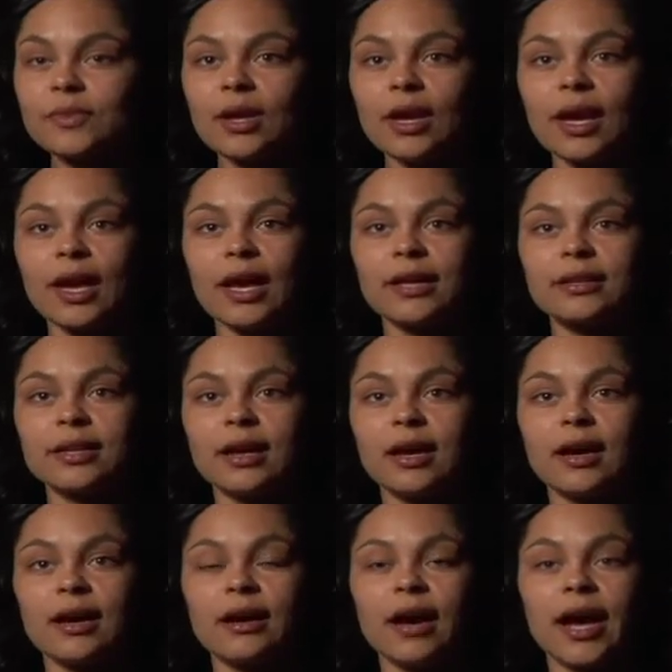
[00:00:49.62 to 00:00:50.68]
And
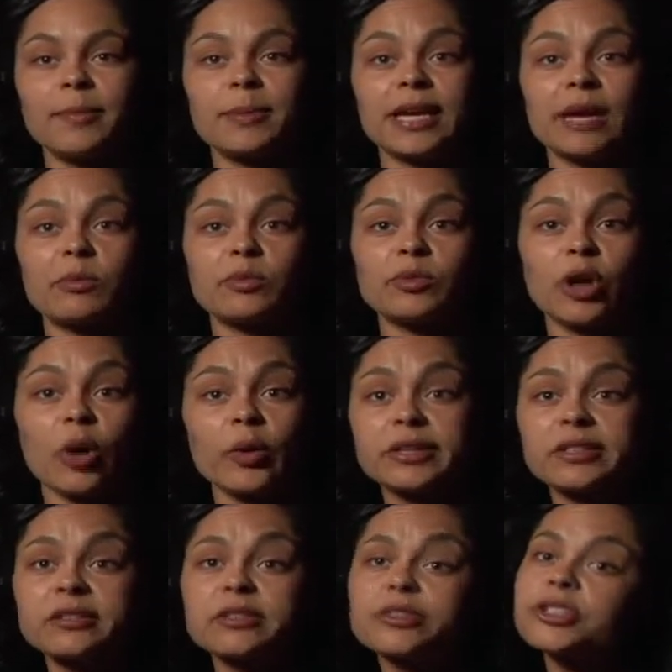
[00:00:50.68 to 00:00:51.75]
I began
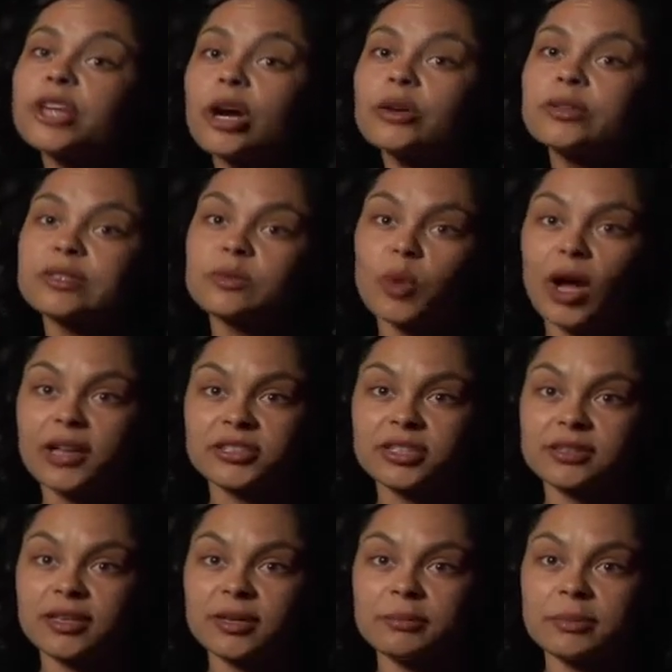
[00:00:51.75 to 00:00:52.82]
going to the shows and
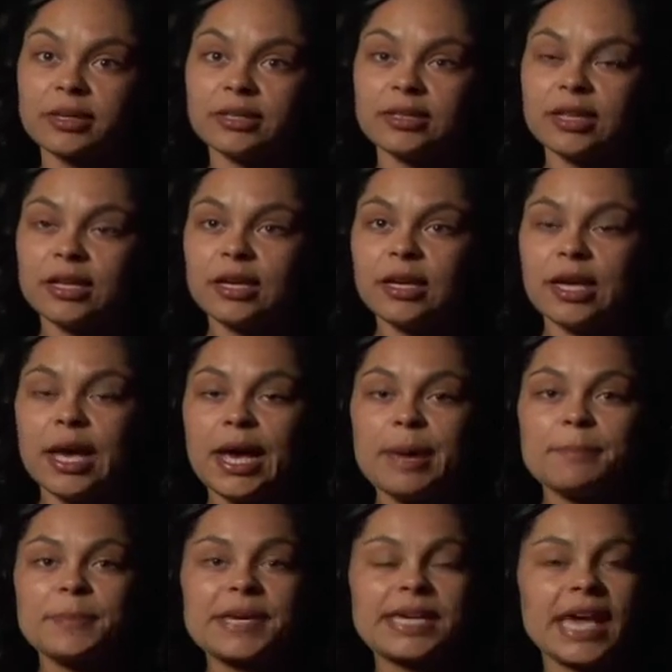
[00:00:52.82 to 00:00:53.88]
watching them and
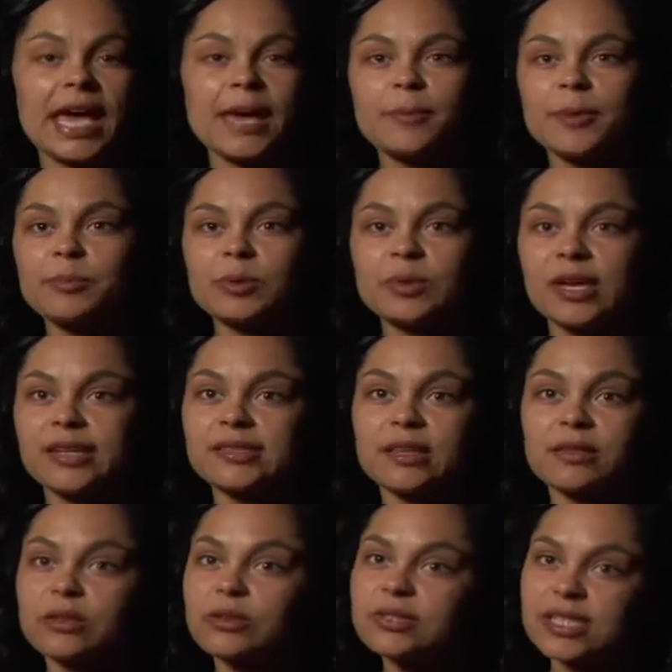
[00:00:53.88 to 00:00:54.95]
became a burlesque
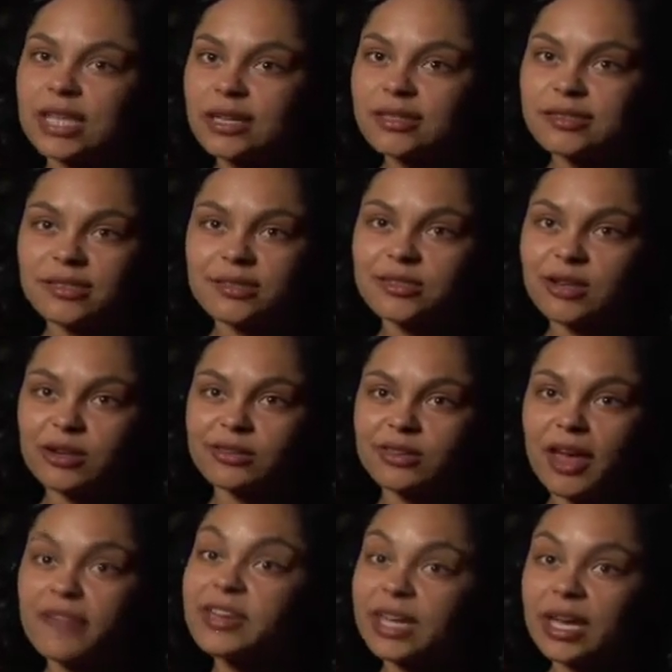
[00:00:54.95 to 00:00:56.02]
enthusiast and started
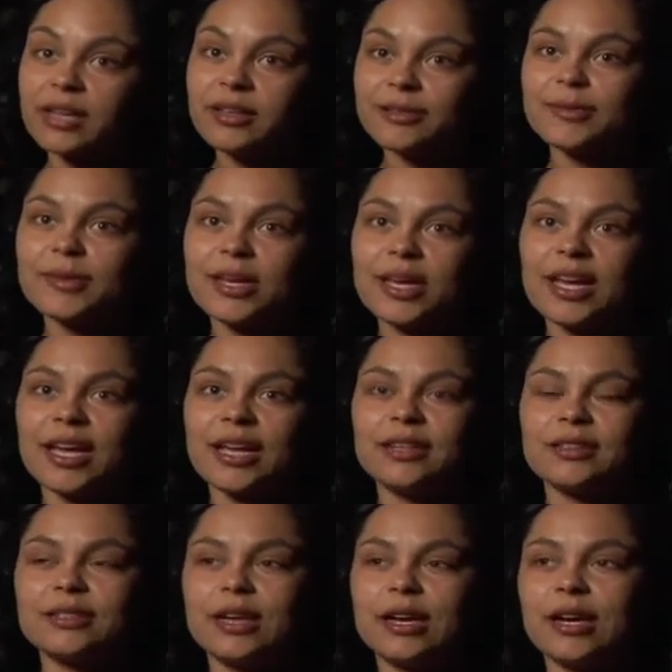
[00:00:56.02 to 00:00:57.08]
loving it.
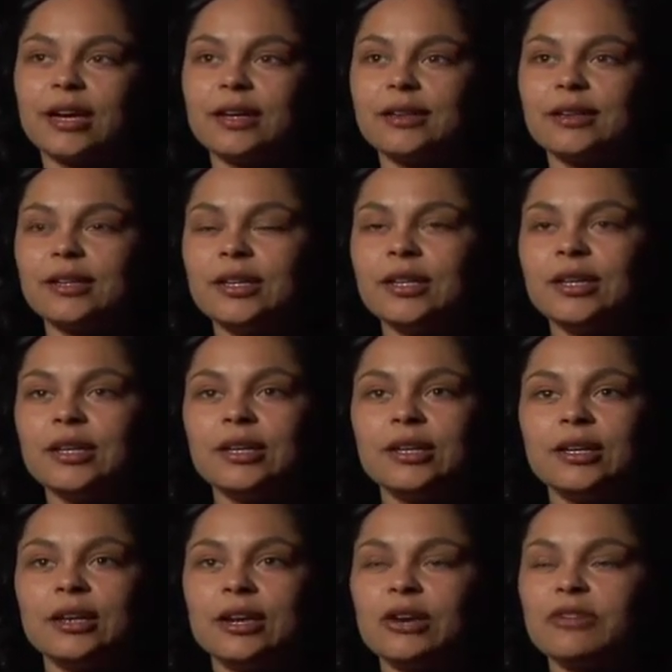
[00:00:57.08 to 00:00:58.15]
And
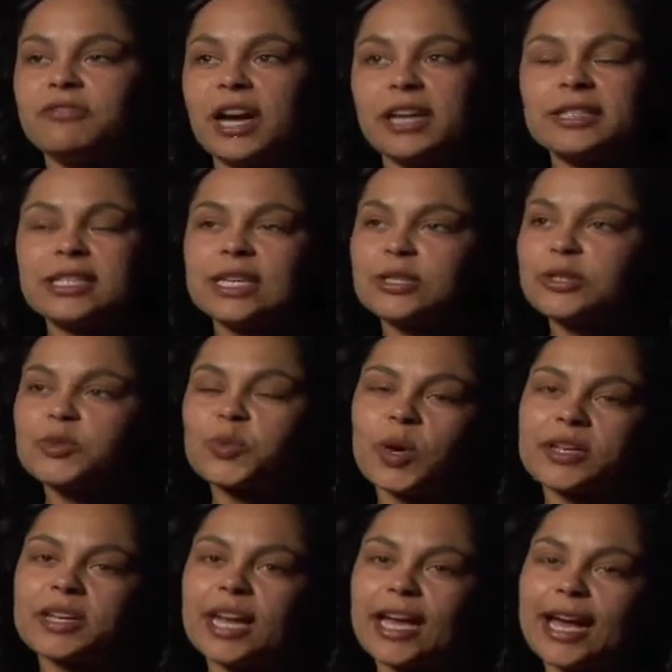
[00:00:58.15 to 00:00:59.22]
finally, just
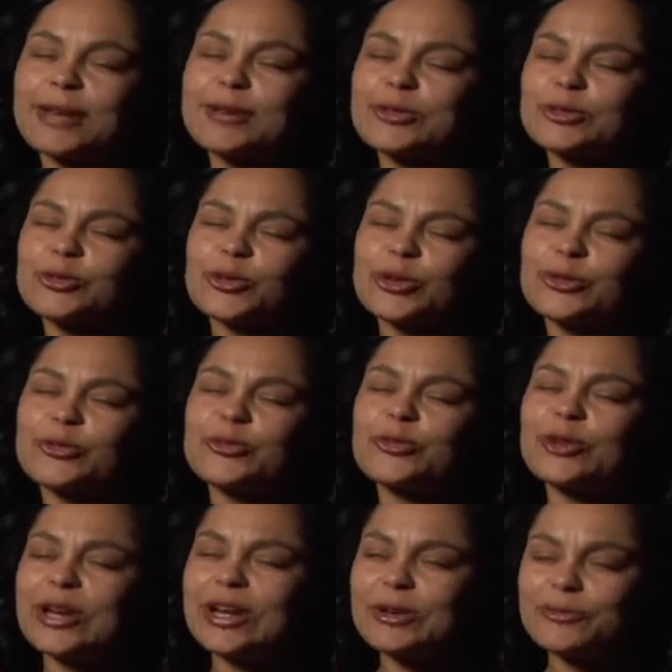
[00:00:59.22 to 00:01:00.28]
one day, I sort of,
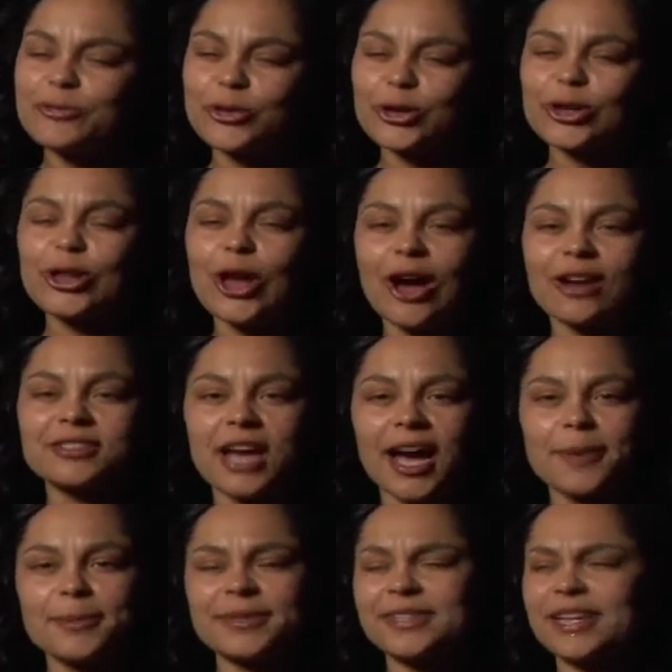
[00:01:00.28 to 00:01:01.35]
for a long
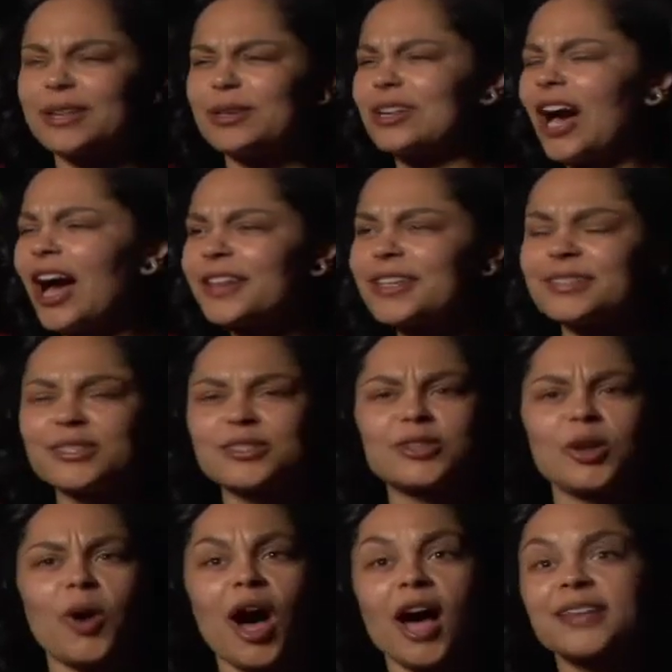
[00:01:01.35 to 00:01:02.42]
time, and said, God, this is
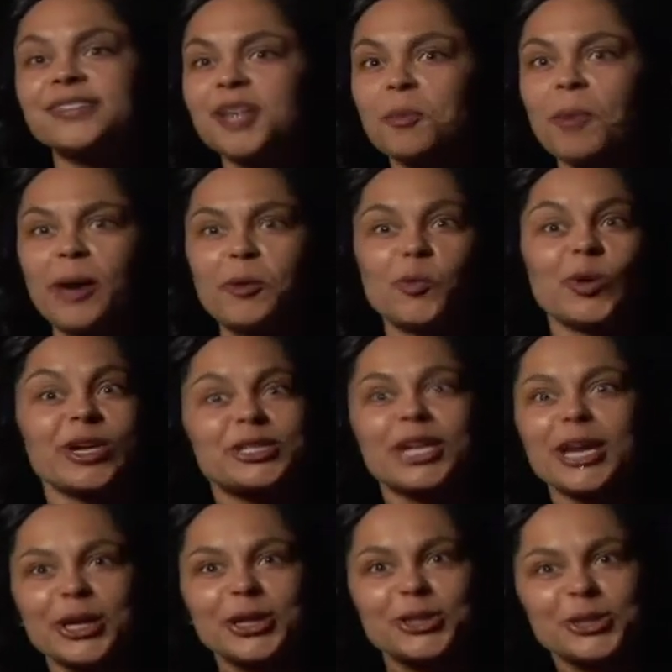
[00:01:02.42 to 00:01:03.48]
so awesome. I wish
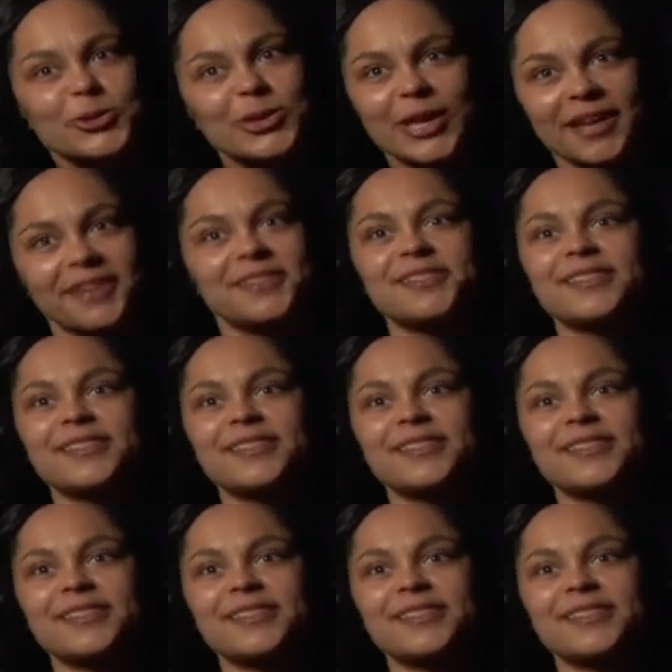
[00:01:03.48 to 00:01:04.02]
I could do this.